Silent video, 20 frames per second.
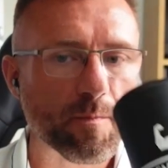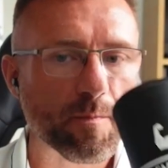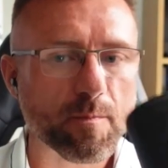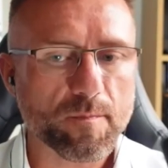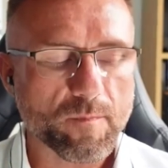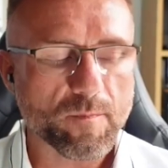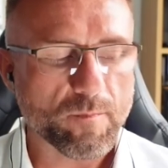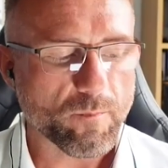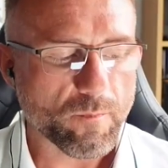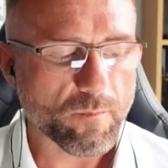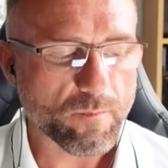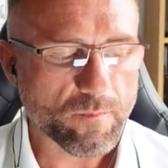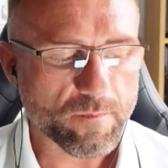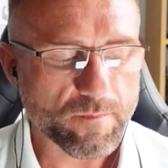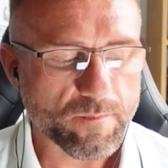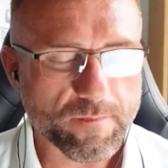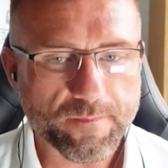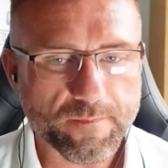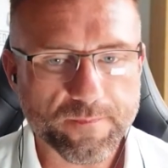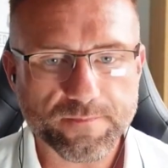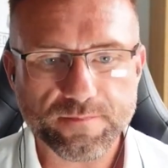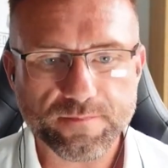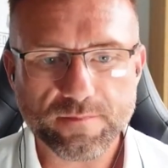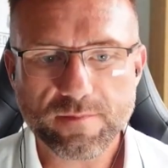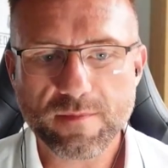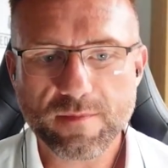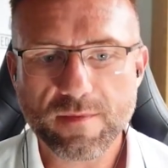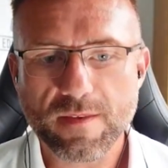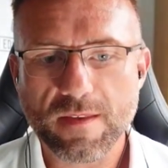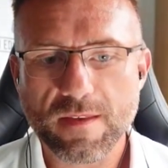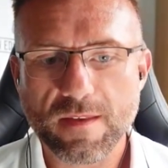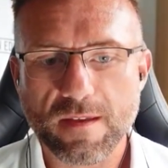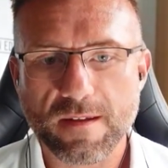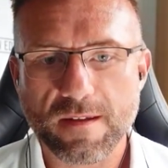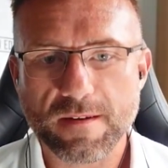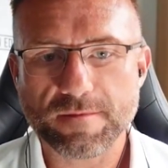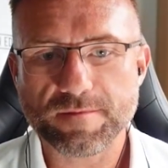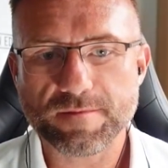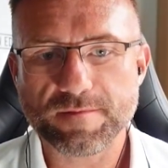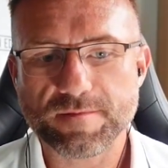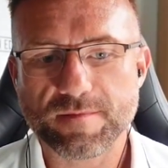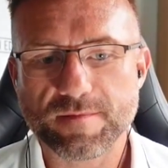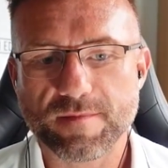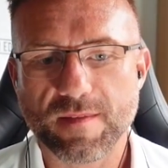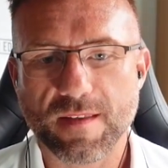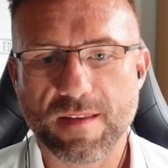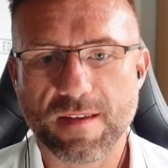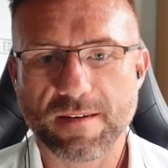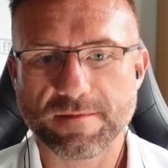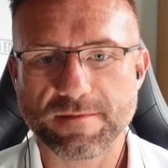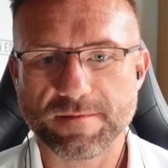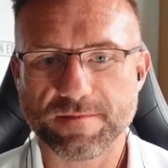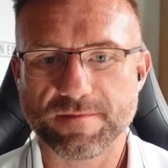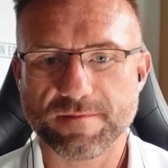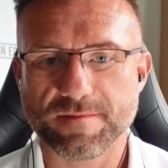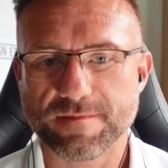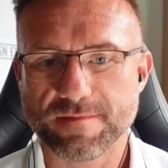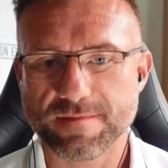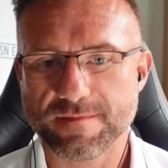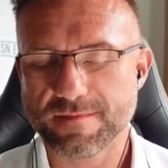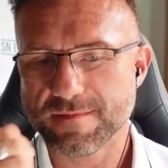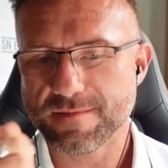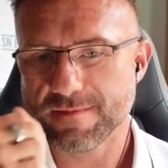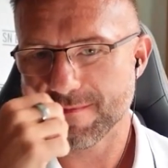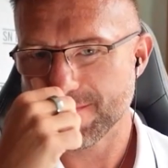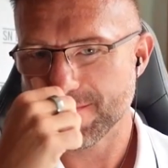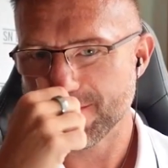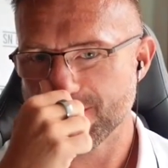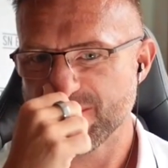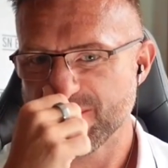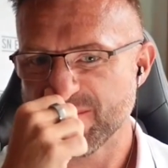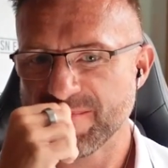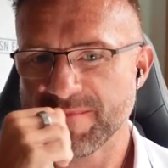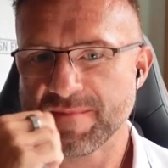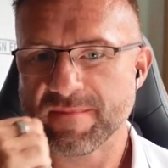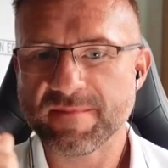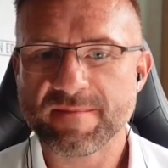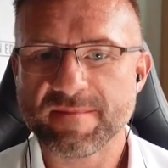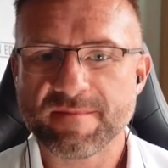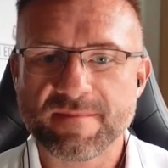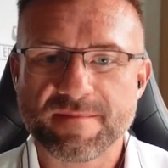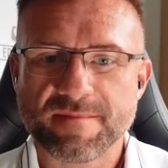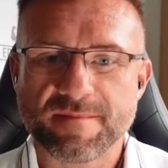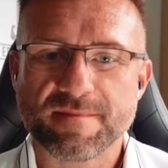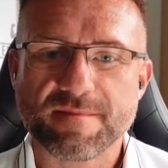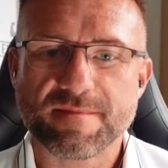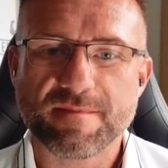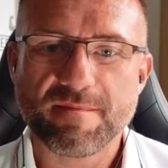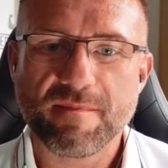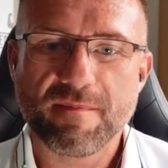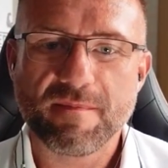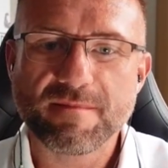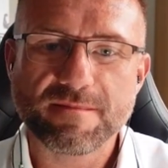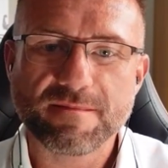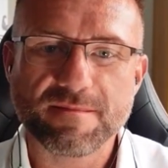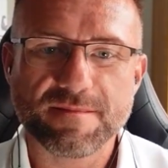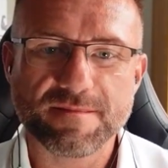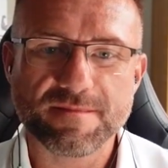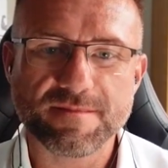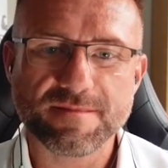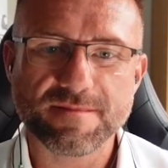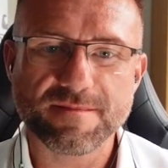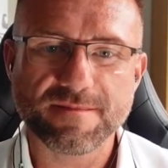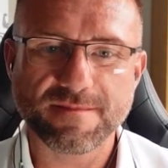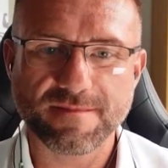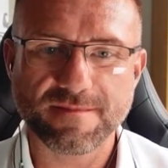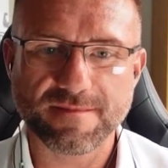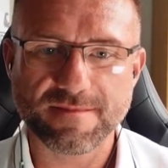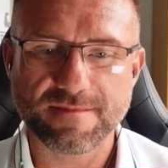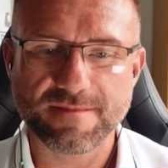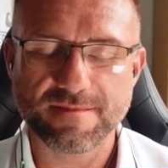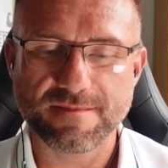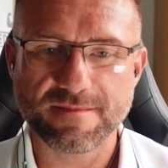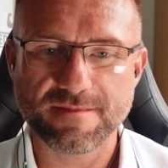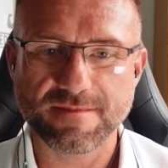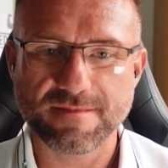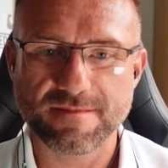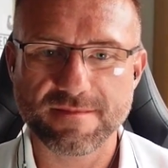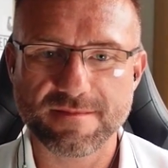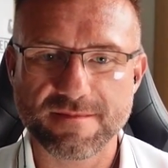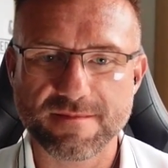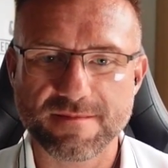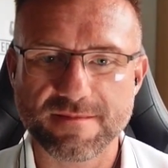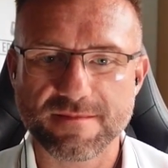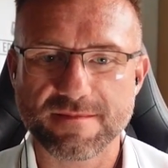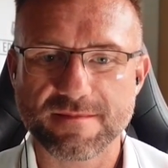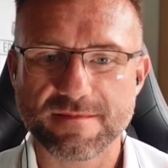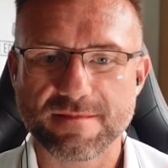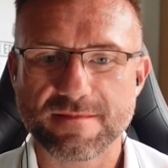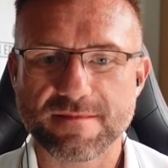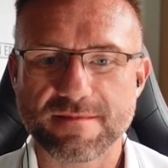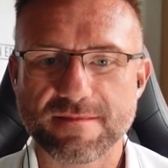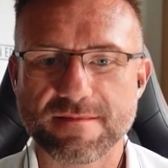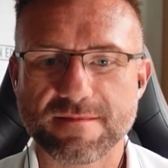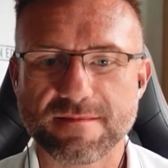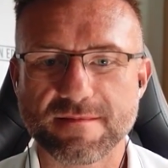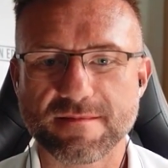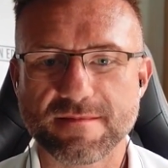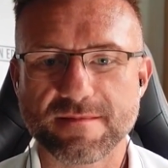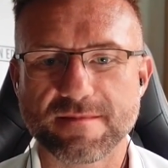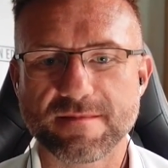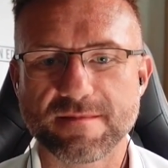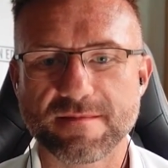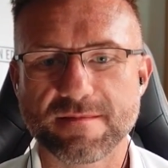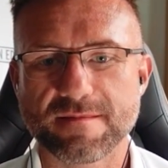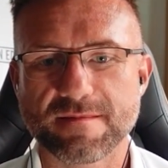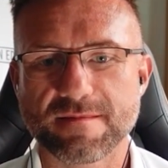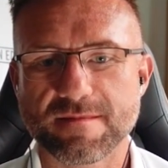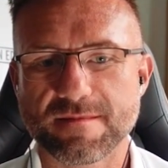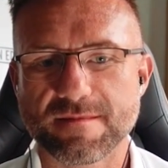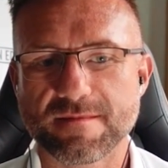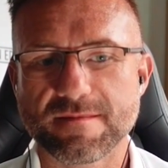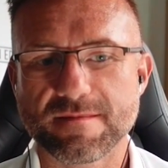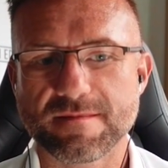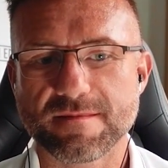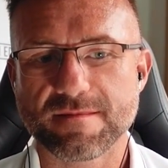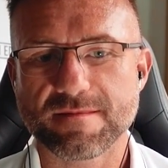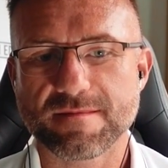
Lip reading: No words are spoken by the person on screen.